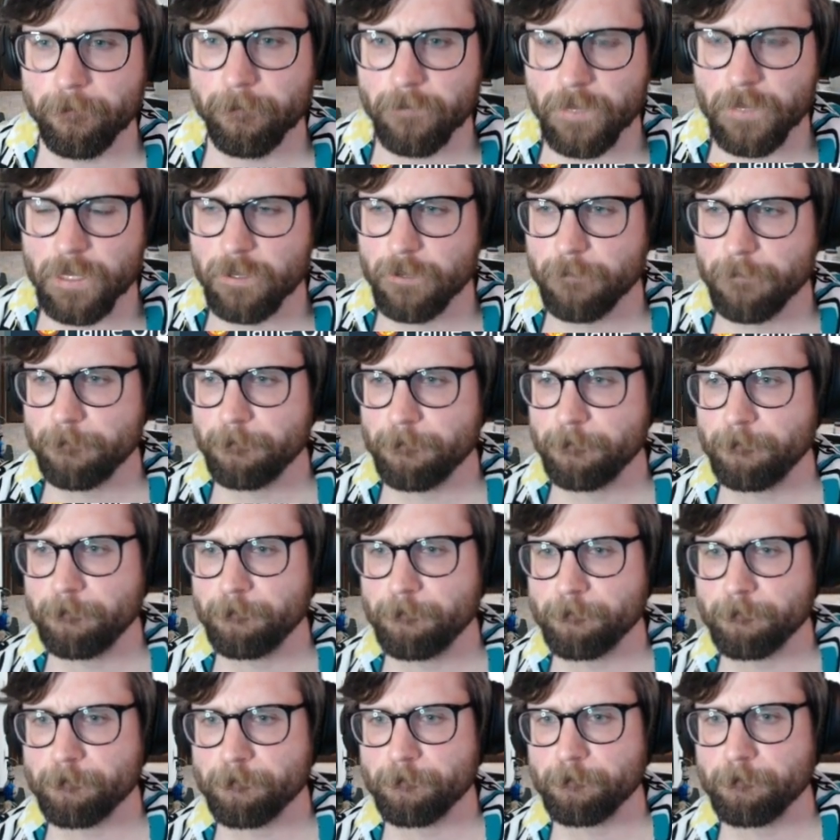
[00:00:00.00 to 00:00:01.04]

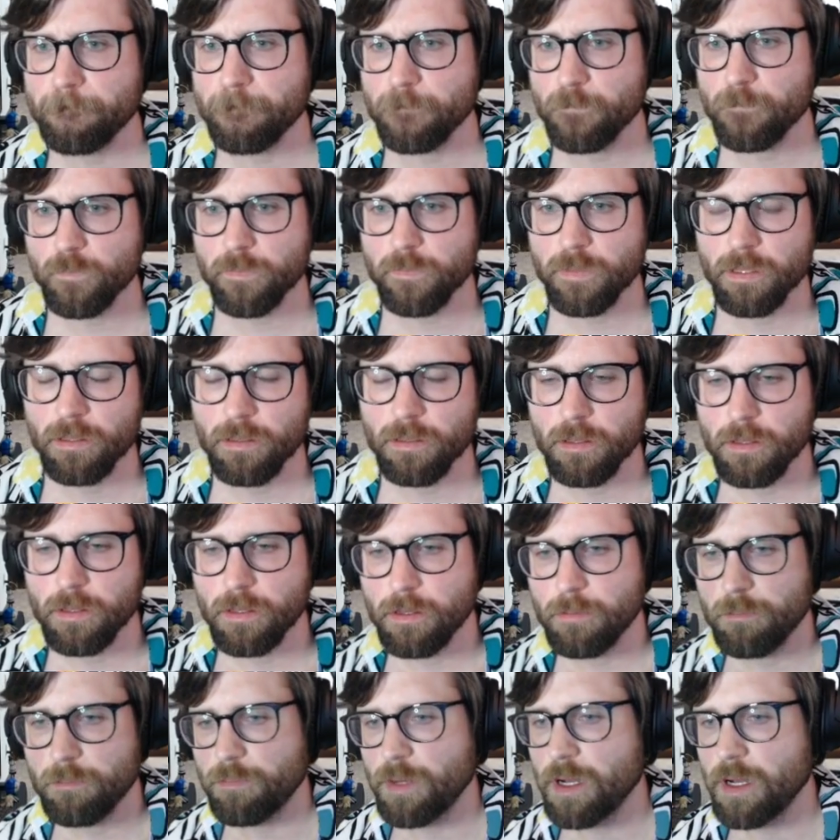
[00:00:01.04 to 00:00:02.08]
Bum
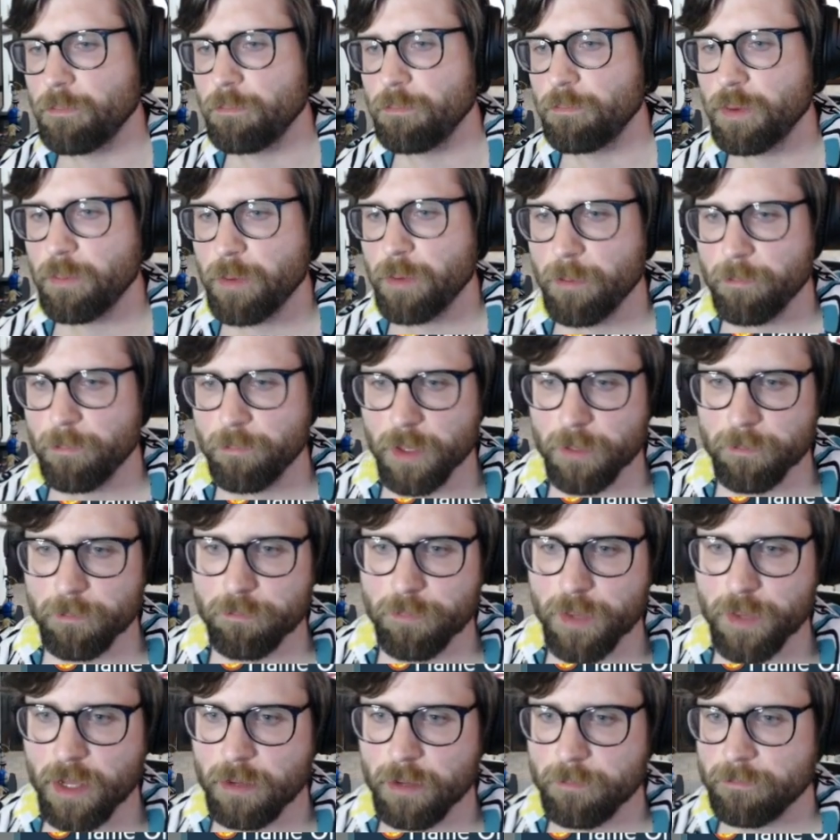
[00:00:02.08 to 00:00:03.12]
bum bum bum
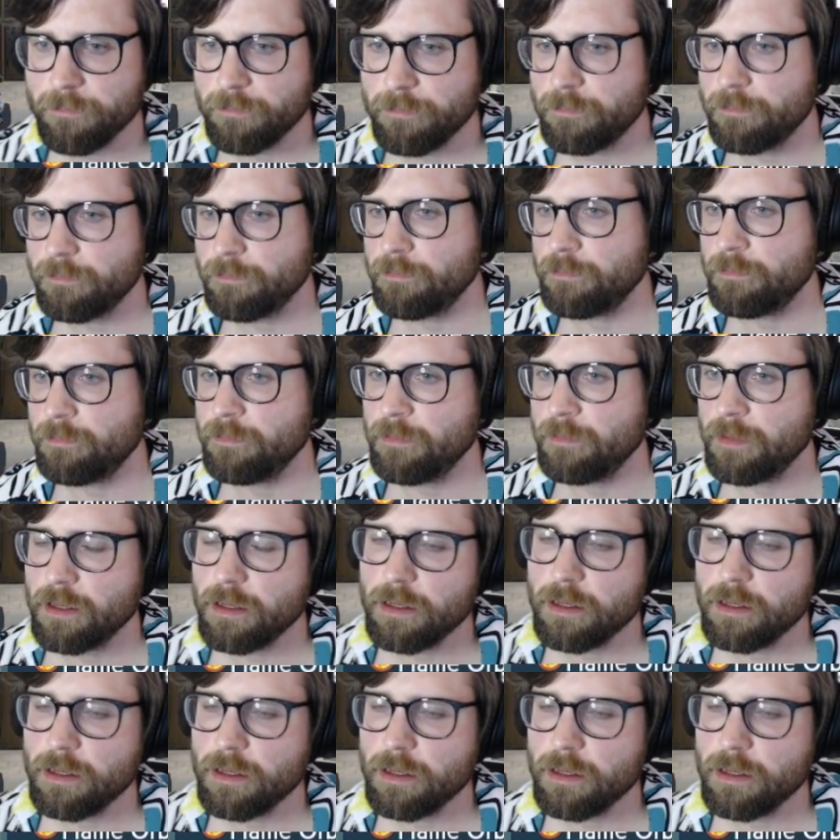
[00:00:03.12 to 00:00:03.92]
bum.